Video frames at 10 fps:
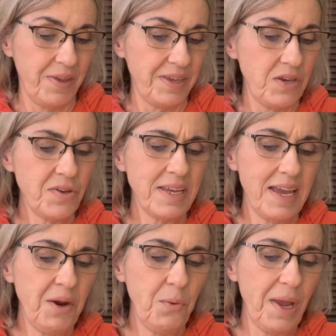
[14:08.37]
You can
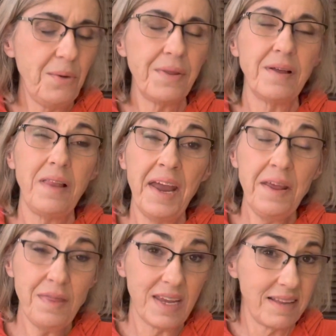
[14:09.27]
get away with a lot
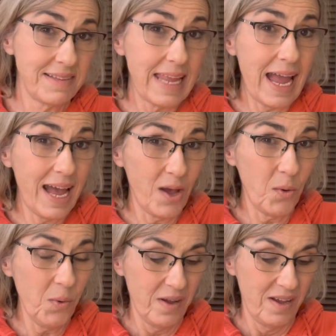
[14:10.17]
of things
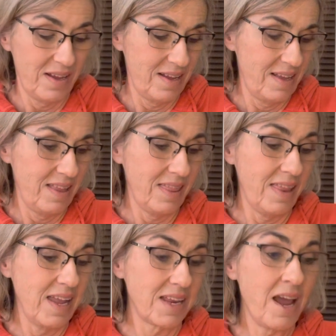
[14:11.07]
now,
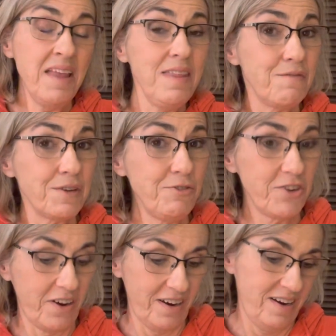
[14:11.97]
like not in the
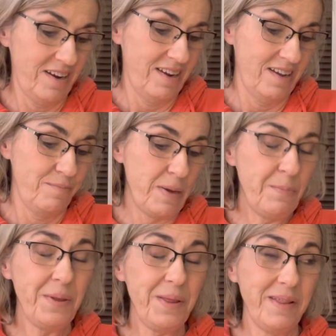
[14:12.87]
future.
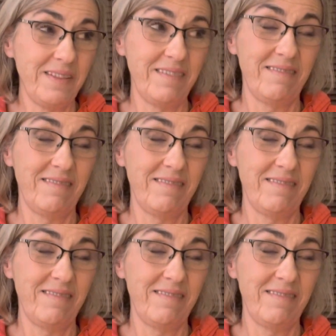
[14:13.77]
People